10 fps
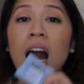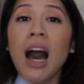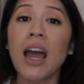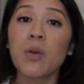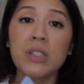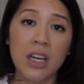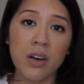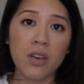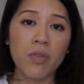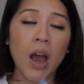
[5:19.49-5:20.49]
I will
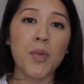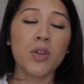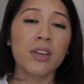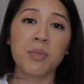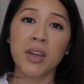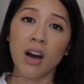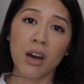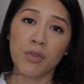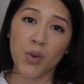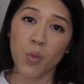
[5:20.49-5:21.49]
tell you, I'm only gonna be
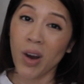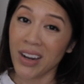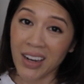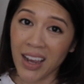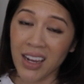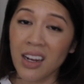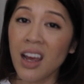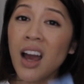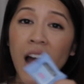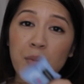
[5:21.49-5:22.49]
gone for one night.
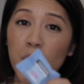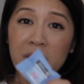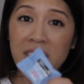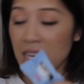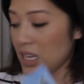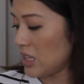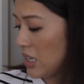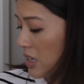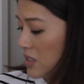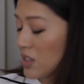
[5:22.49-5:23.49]
I'm only taking
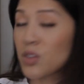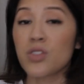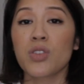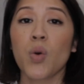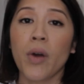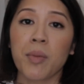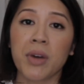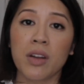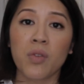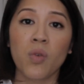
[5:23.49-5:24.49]
these because there's no way I'm
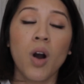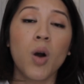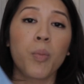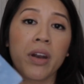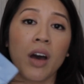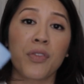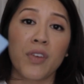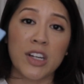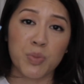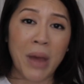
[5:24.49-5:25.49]
gonna open a
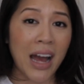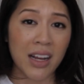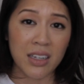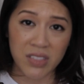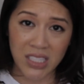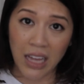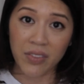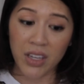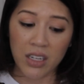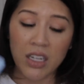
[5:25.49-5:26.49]
fresh pack of
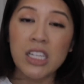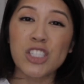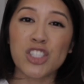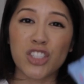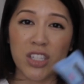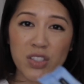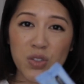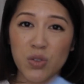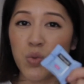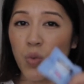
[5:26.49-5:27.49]
7 to just
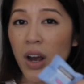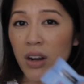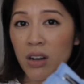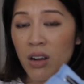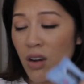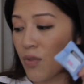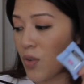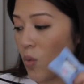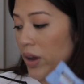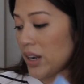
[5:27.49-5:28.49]
use one
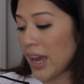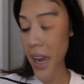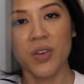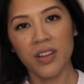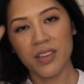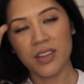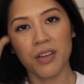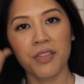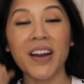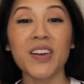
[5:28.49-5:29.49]
for one night.
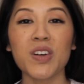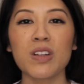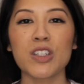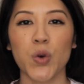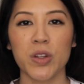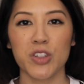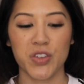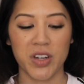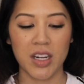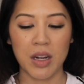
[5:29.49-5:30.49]
The final
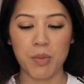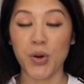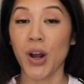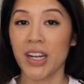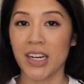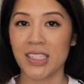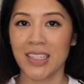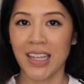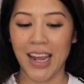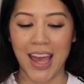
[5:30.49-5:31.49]
toiletry
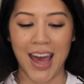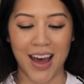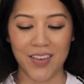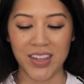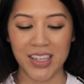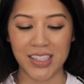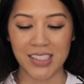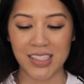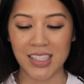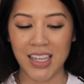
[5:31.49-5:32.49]
product that I have
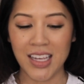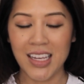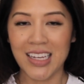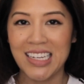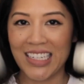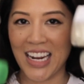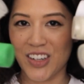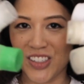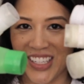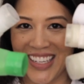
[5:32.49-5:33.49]
is
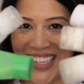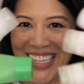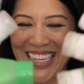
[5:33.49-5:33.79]
containers.